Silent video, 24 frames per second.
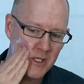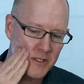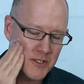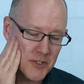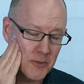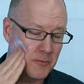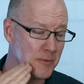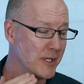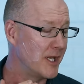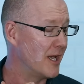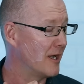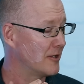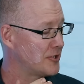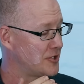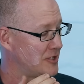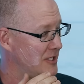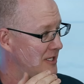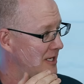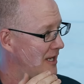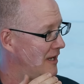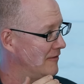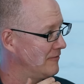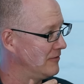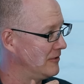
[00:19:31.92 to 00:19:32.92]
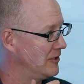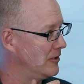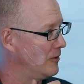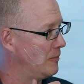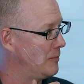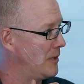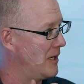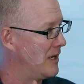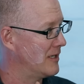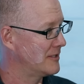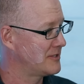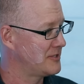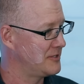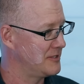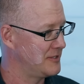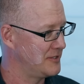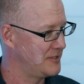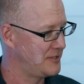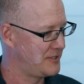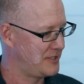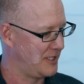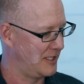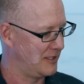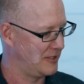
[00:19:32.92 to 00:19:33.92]
So we actually have a little
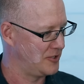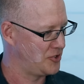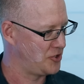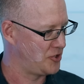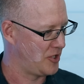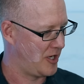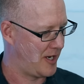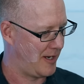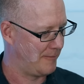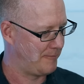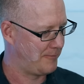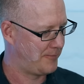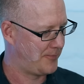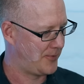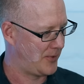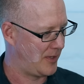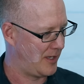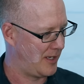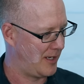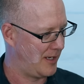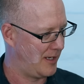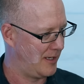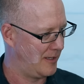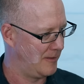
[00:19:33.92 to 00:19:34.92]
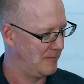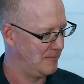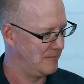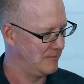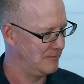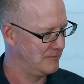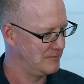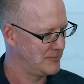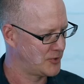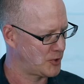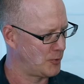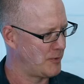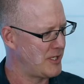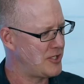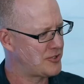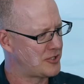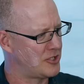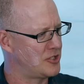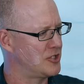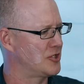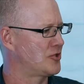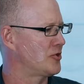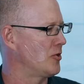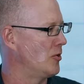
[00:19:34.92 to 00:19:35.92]
boxes in the shop. So we used to
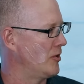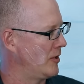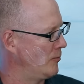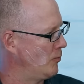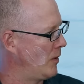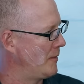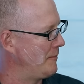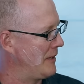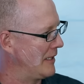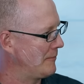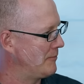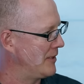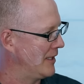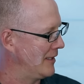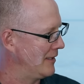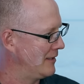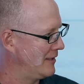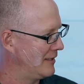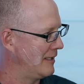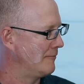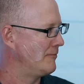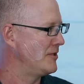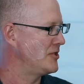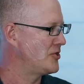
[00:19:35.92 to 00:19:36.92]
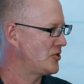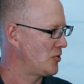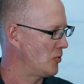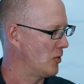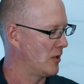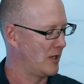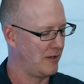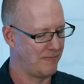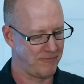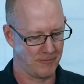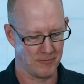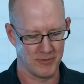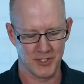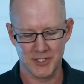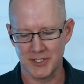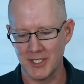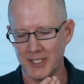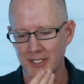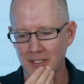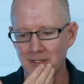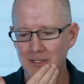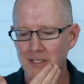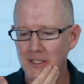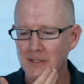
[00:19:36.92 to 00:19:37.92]
just throw it in one big bin and then we'd sort it for
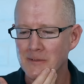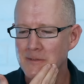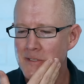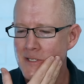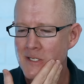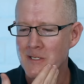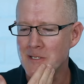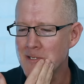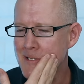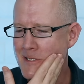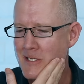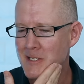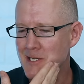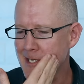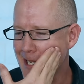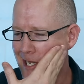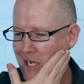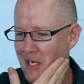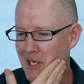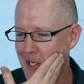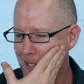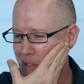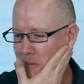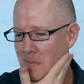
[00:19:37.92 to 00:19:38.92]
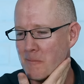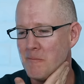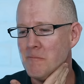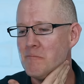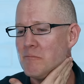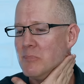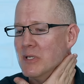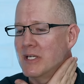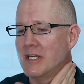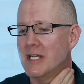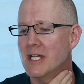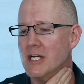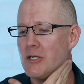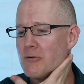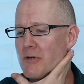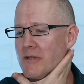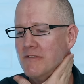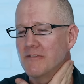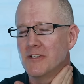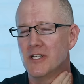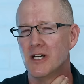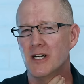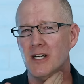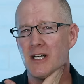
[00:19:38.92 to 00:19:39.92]
recycling. But now
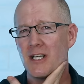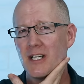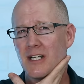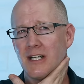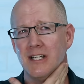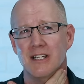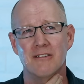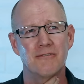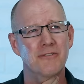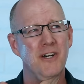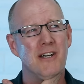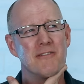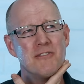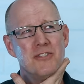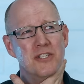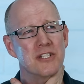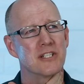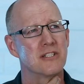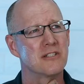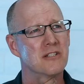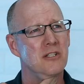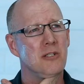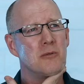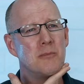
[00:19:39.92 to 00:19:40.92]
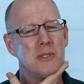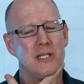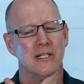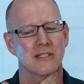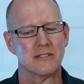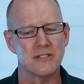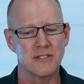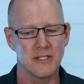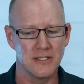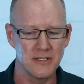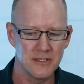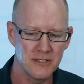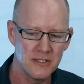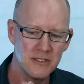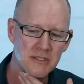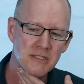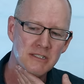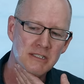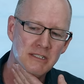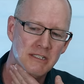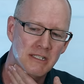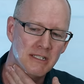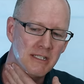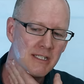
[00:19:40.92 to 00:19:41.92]
we've got five or six little boxes.
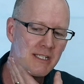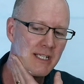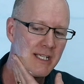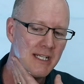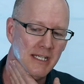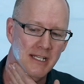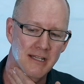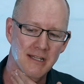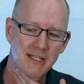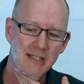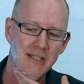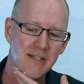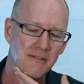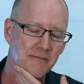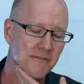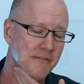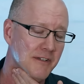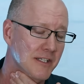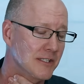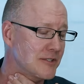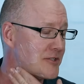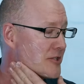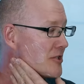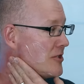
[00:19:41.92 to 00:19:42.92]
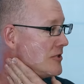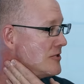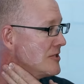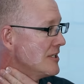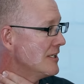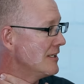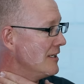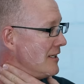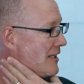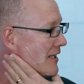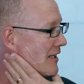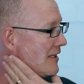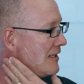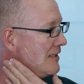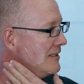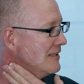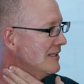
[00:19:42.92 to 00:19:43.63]
Anything that fails goes in there.